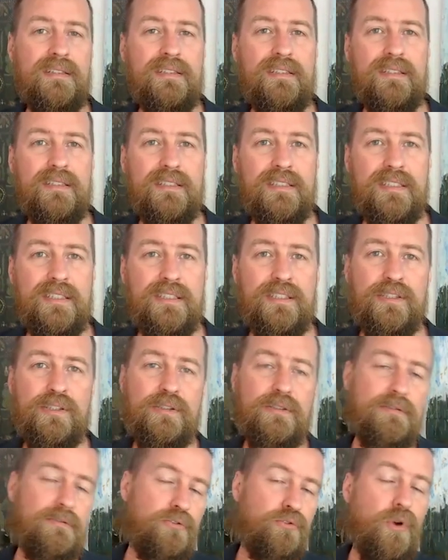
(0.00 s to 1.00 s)

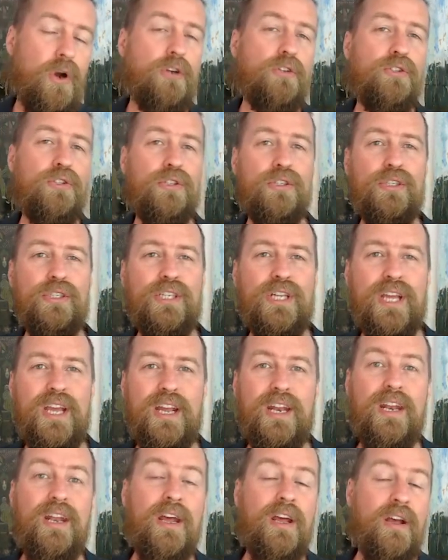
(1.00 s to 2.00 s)
structured
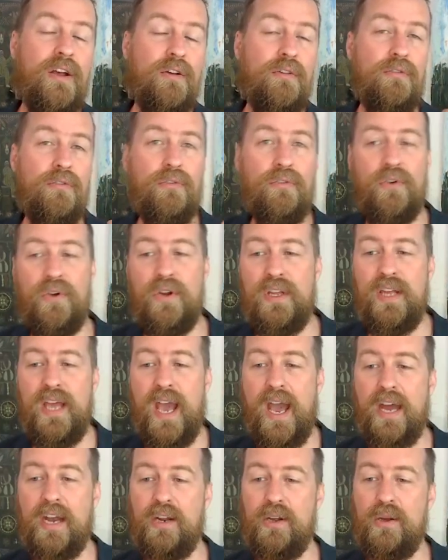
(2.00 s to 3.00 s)
in three
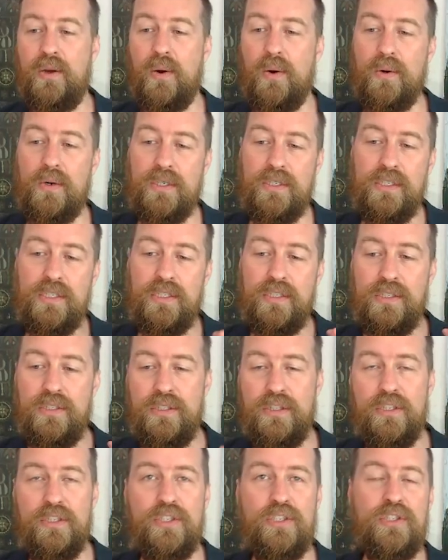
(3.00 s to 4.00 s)
categories:
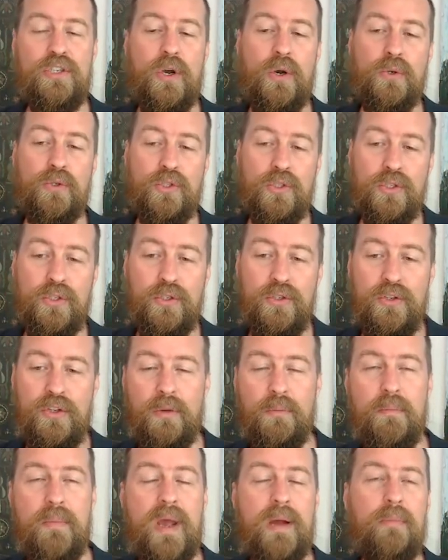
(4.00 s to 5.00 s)
the social,
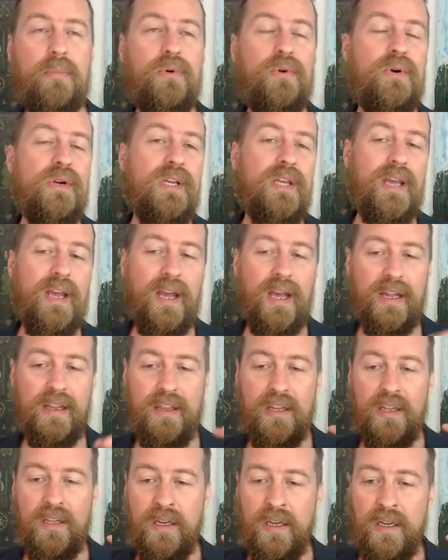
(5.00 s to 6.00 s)
the memory,
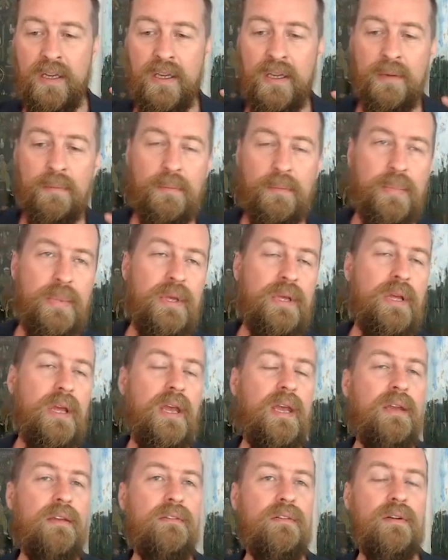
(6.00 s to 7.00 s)
and the
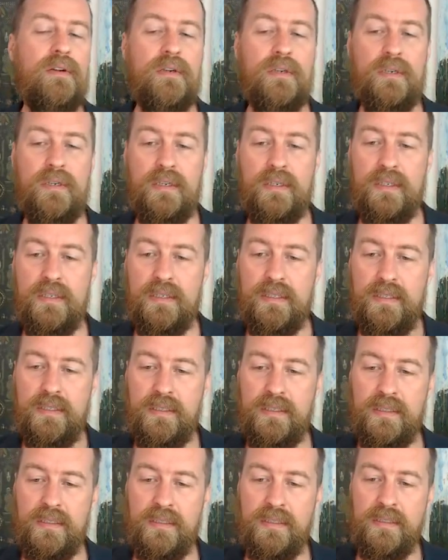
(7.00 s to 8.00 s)

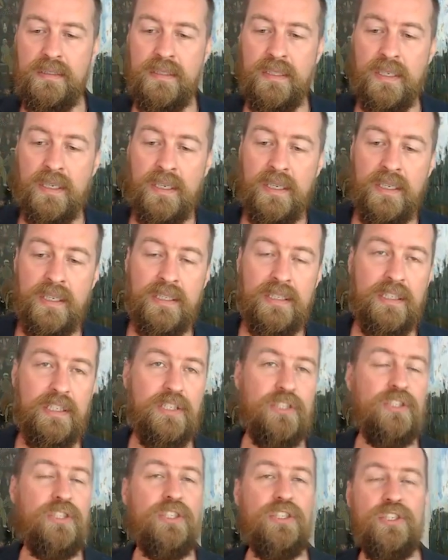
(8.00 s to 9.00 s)
behavior,
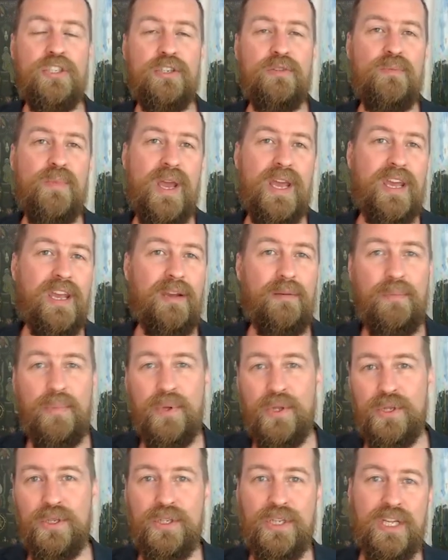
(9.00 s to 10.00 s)
decision-making,
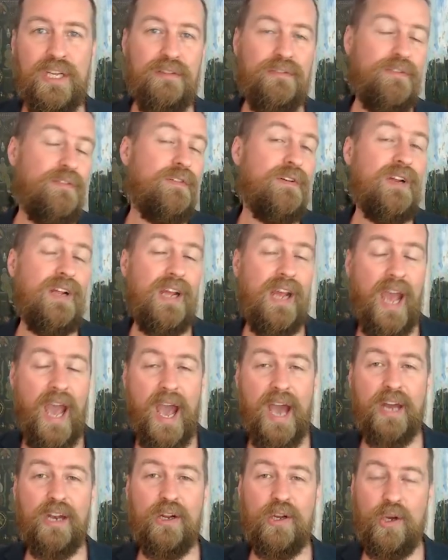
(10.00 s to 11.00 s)
belief
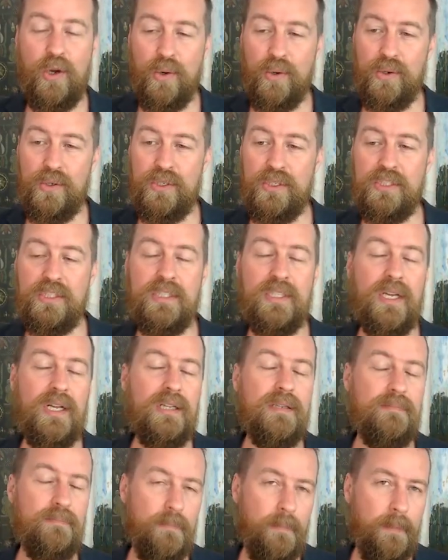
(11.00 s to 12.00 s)
categories. So I'll